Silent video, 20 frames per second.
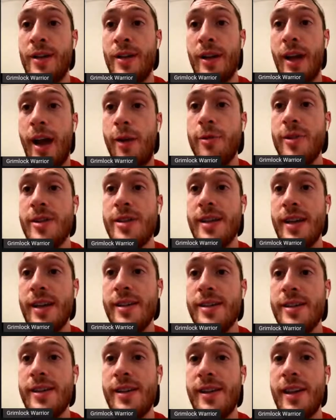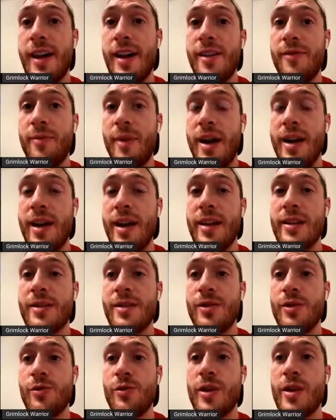I would say, still out of my next
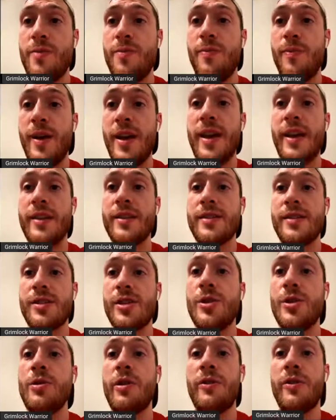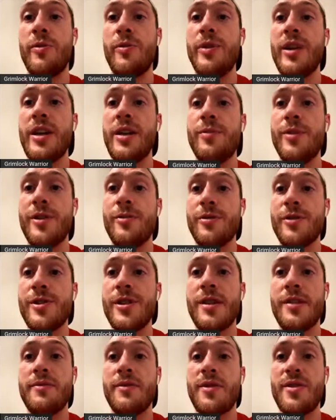3 picks, 2 of them need to be
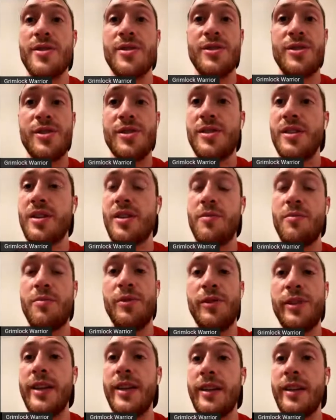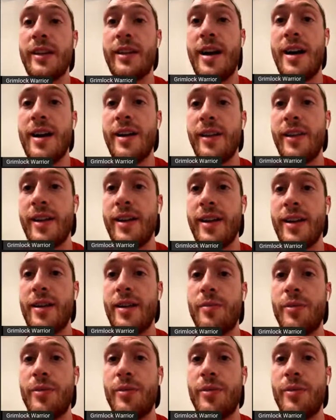receivers just to completely lock that in.